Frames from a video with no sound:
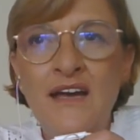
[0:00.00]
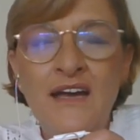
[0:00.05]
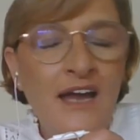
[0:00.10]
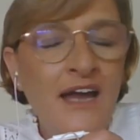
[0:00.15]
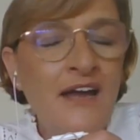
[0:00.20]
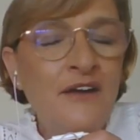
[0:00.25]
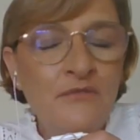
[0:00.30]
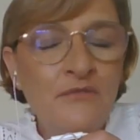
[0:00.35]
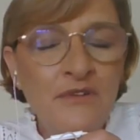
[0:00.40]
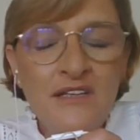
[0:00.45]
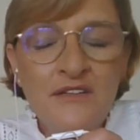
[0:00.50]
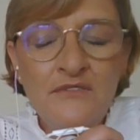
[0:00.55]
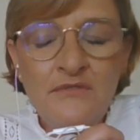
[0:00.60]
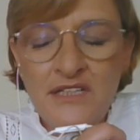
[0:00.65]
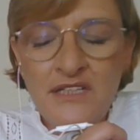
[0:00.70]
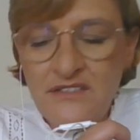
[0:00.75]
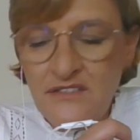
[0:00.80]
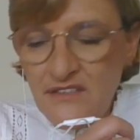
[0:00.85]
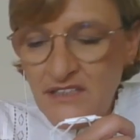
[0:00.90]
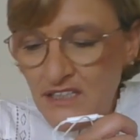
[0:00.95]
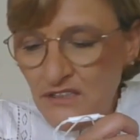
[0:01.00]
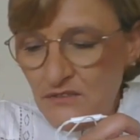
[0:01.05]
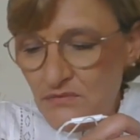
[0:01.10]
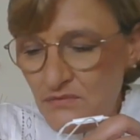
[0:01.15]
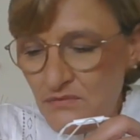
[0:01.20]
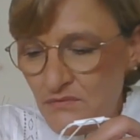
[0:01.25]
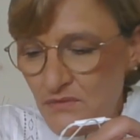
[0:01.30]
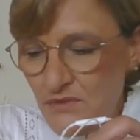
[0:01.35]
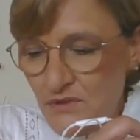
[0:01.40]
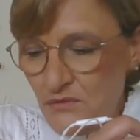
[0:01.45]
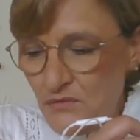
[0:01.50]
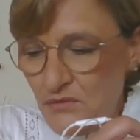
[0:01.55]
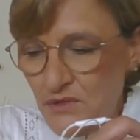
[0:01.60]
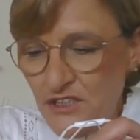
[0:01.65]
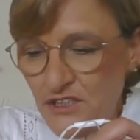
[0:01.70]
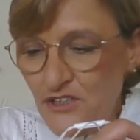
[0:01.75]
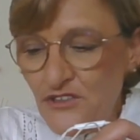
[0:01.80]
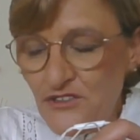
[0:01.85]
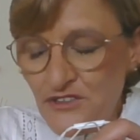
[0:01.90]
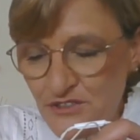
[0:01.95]
I really resonate
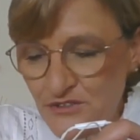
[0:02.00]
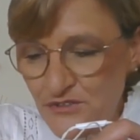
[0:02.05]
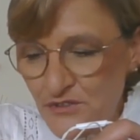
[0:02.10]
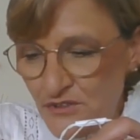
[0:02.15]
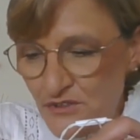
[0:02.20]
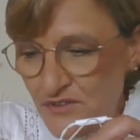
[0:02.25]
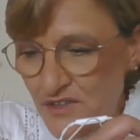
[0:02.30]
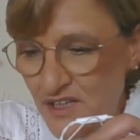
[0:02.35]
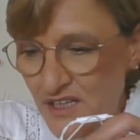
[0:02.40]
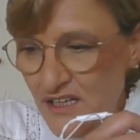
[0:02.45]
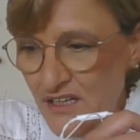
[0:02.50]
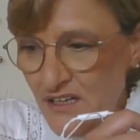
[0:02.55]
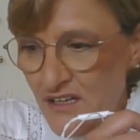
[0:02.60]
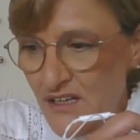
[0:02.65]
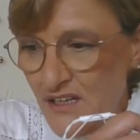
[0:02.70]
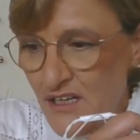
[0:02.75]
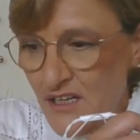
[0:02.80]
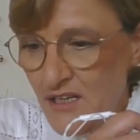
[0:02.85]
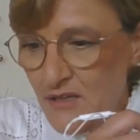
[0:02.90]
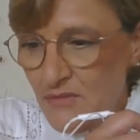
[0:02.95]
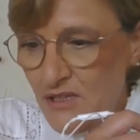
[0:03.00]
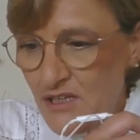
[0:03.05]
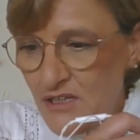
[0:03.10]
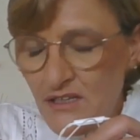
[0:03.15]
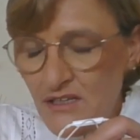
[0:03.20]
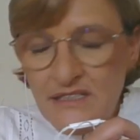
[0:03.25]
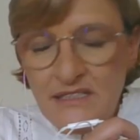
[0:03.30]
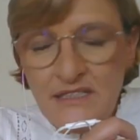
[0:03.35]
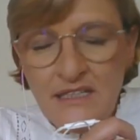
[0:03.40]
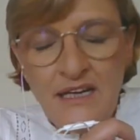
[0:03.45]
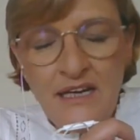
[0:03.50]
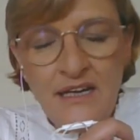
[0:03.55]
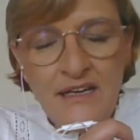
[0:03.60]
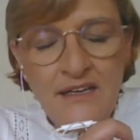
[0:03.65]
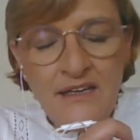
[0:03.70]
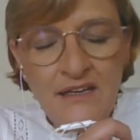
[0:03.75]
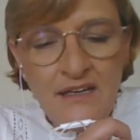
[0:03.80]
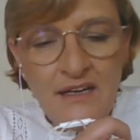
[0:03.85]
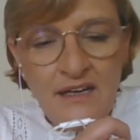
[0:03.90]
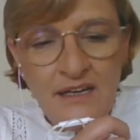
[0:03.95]
with your story because
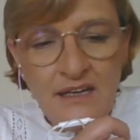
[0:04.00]
I